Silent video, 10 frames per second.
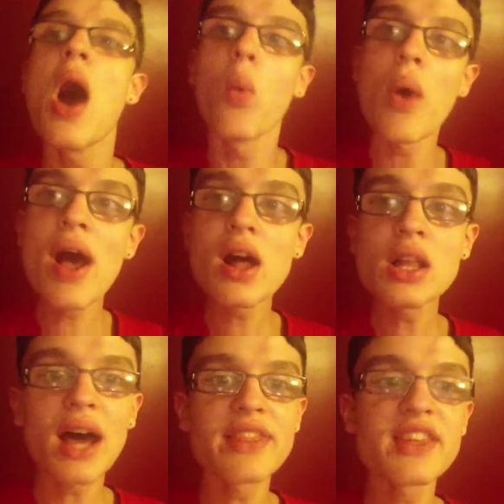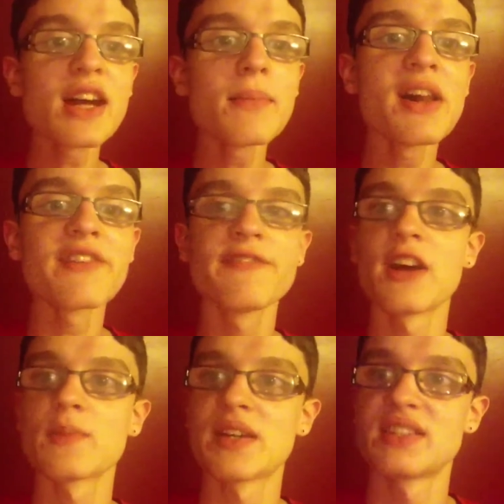Well, I think I might have
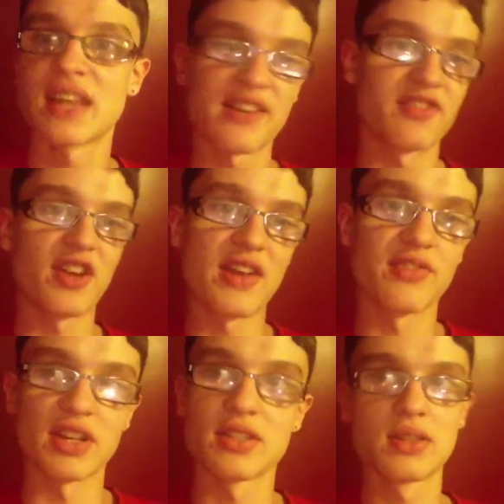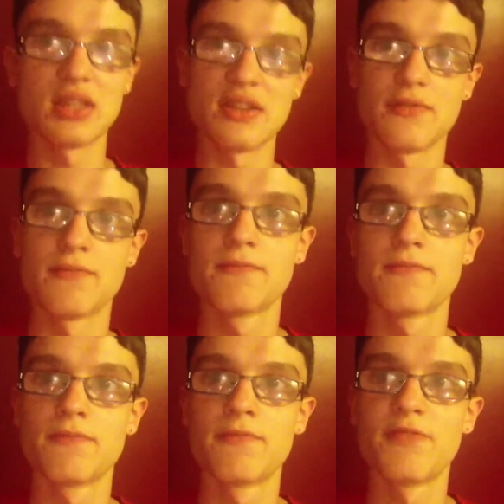found my second favorite, the
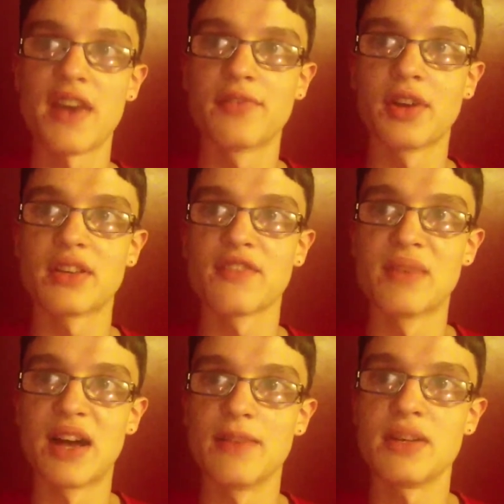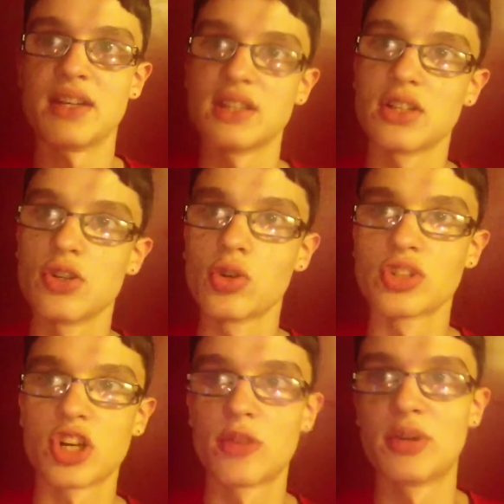favorite of mine being the Google
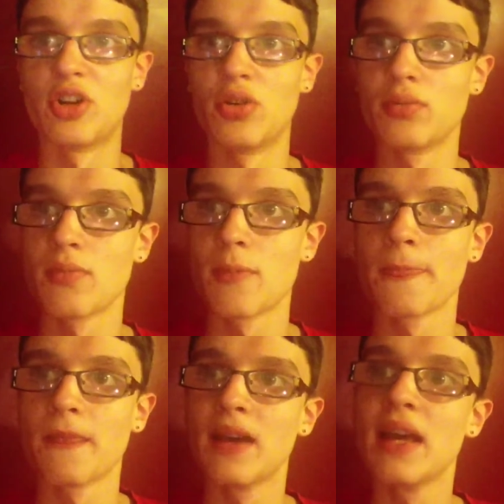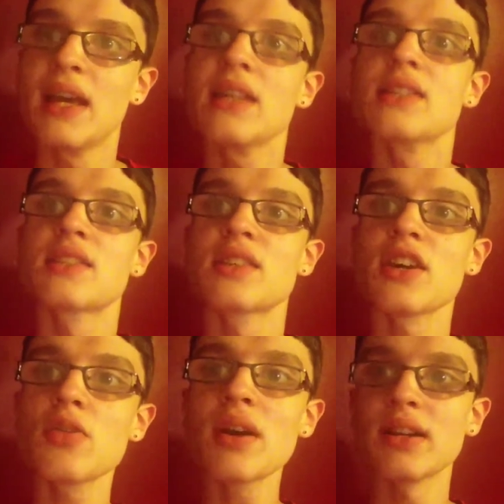Terminal.
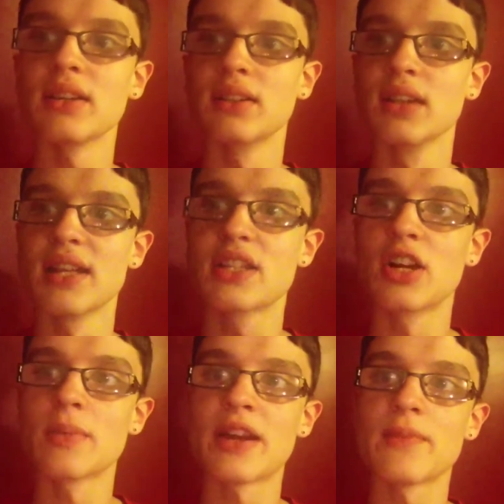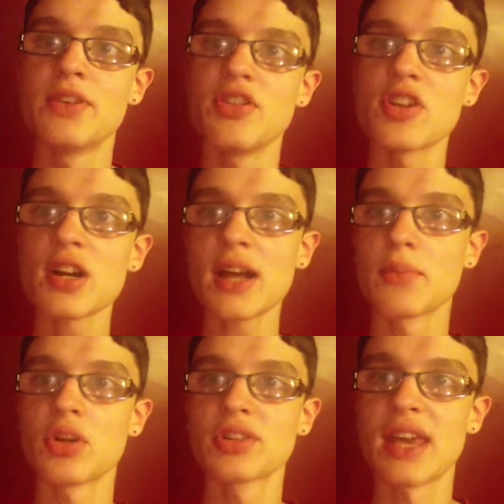So, let's go to my computer
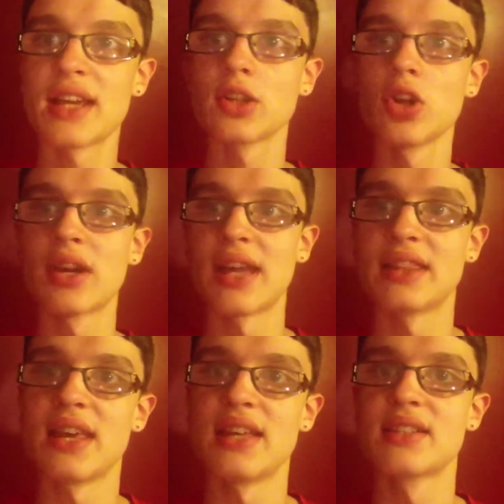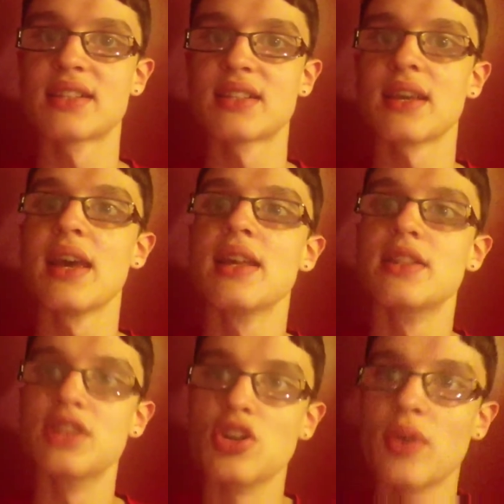and we'll take a look at this
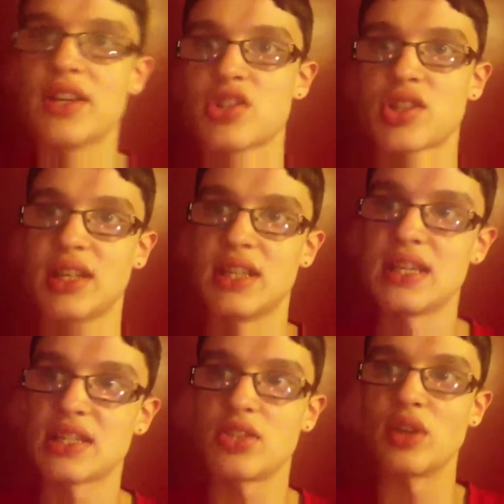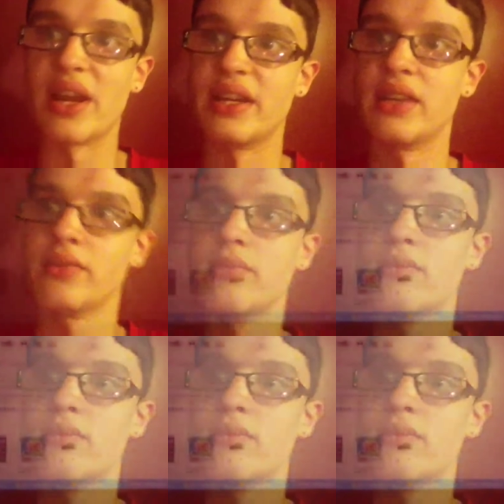new interesting Easter egg.